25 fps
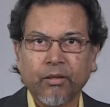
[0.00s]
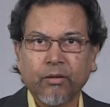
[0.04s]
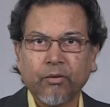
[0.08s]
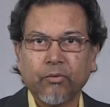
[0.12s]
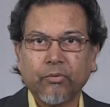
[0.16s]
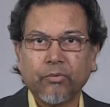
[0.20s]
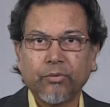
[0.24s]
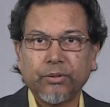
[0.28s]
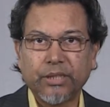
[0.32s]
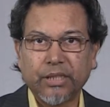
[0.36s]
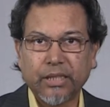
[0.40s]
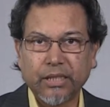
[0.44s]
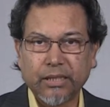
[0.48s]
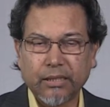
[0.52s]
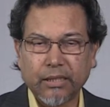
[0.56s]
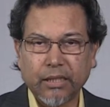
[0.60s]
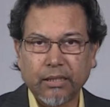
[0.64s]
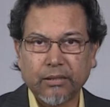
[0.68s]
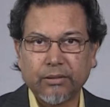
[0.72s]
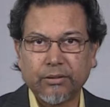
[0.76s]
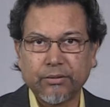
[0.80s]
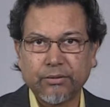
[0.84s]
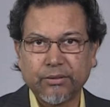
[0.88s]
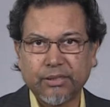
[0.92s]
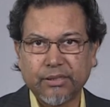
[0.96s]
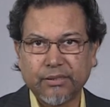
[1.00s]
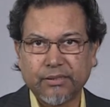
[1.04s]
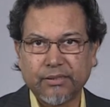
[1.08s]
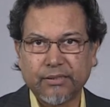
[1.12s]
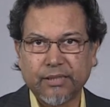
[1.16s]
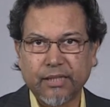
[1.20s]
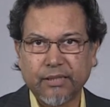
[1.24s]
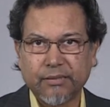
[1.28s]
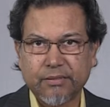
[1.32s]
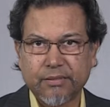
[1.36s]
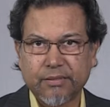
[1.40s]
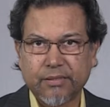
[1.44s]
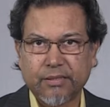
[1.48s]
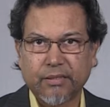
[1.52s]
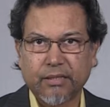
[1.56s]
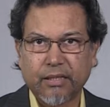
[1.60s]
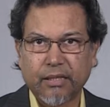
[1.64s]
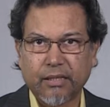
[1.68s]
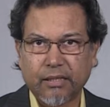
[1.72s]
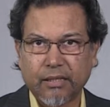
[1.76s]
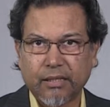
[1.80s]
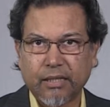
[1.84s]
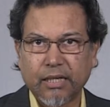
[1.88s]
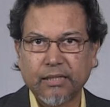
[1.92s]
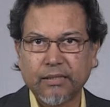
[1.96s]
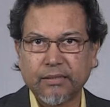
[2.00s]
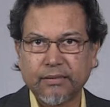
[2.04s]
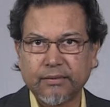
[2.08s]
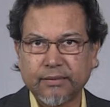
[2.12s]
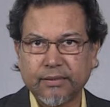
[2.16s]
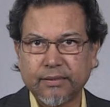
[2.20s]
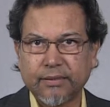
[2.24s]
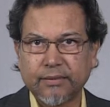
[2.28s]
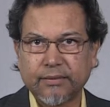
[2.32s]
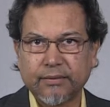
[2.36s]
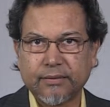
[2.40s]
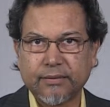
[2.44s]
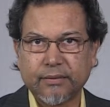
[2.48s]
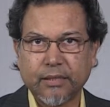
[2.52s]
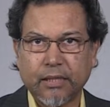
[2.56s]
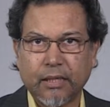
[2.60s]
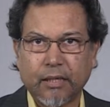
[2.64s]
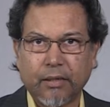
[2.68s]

We did not do the statistical analysis.